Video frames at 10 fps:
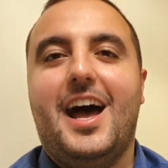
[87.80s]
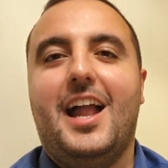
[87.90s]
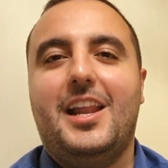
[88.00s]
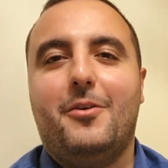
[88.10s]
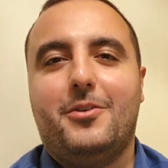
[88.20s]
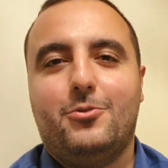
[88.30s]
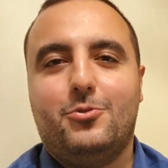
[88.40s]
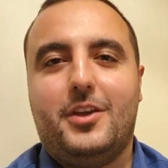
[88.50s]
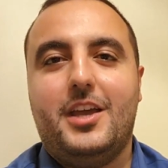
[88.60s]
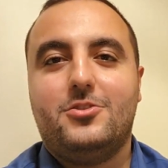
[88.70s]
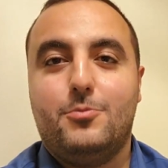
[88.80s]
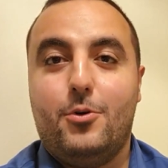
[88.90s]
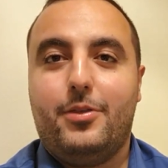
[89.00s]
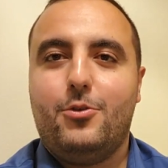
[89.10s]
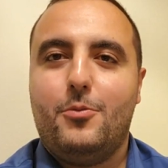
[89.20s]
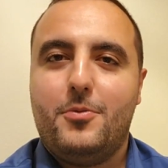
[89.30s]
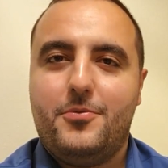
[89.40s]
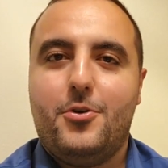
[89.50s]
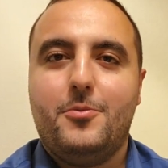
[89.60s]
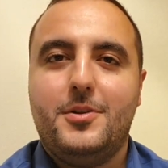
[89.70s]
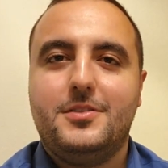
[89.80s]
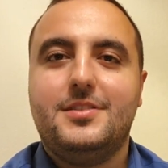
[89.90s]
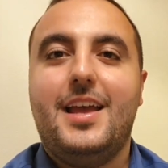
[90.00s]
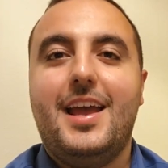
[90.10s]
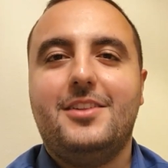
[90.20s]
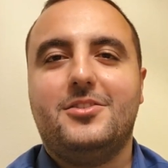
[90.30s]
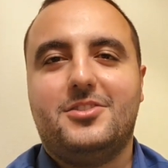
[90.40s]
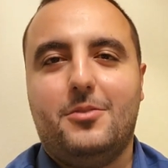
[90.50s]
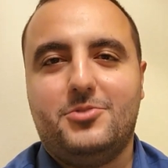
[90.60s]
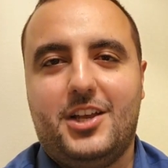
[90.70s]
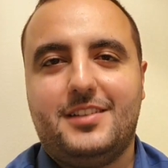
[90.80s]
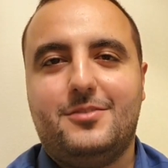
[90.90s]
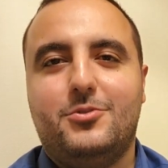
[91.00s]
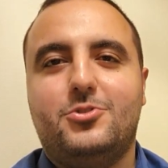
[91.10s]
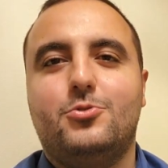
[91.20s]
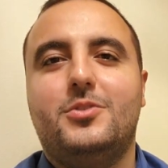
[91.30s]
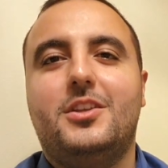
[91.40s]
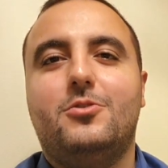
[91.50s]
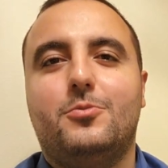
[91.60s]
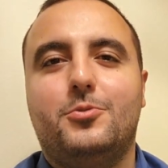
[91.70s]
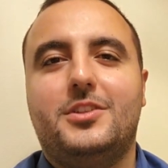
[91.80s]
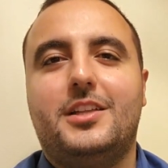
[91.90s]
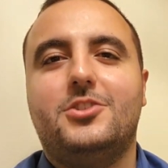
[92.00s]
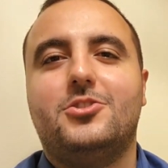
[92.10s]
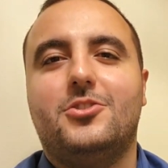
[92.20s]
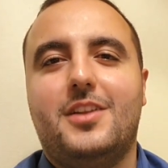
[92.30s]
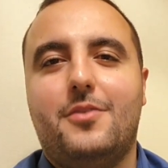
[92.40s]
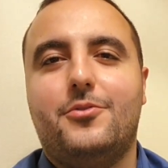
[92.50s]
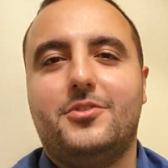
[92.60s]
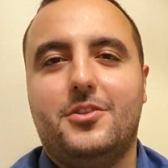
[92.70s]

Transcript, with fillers: allowing you to gauge both your performance and the subjects which you need to put additional effort